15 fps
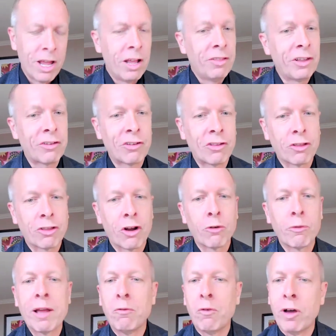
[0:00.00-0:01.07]
This is the third.
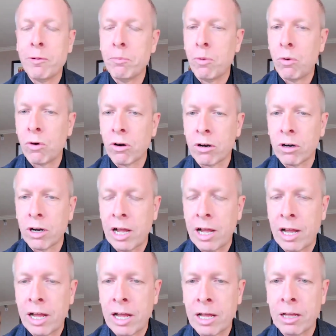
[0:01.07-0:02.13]
We have one more
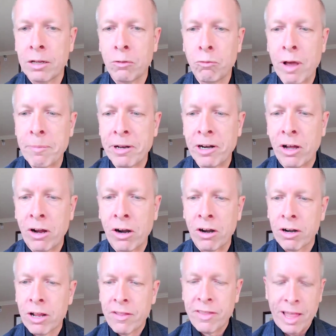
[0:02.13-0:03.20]
webinar